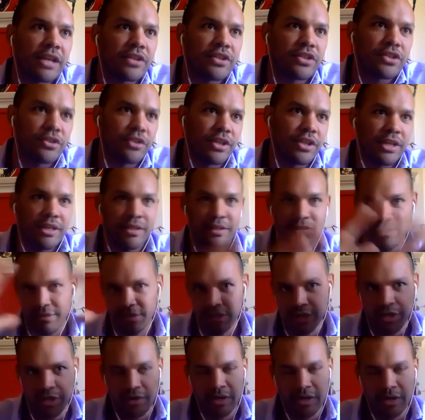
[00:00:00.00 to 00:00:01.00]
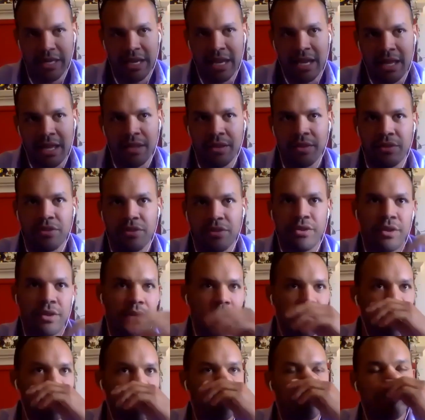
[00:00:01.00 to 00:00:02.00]
so that again,
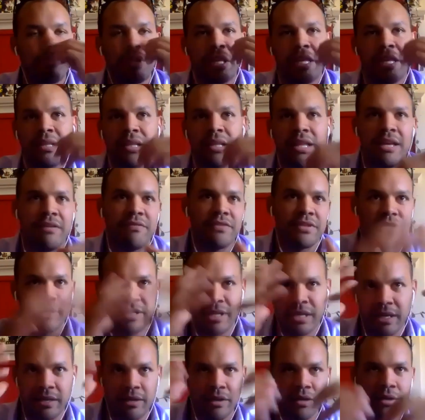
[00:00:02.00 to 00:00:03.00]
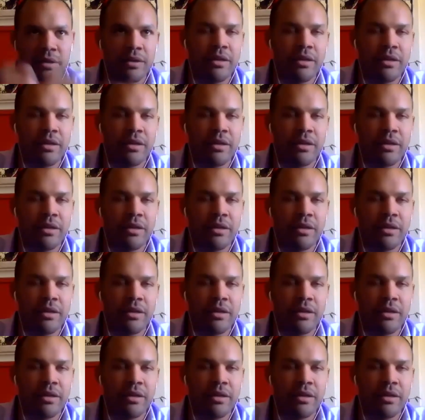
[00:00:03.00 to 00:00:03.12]
the plant life is not,